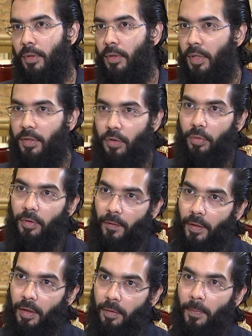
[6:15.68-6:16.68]
this whole
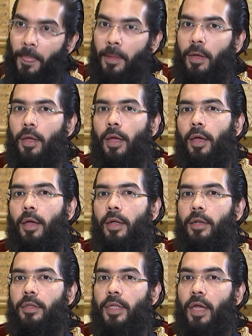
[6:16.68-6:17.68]
thing,
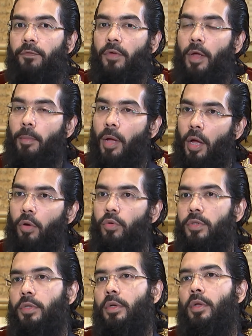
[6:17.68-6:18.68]
and they have come
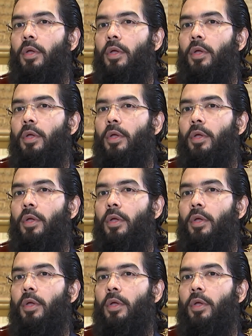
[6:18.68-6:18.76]
out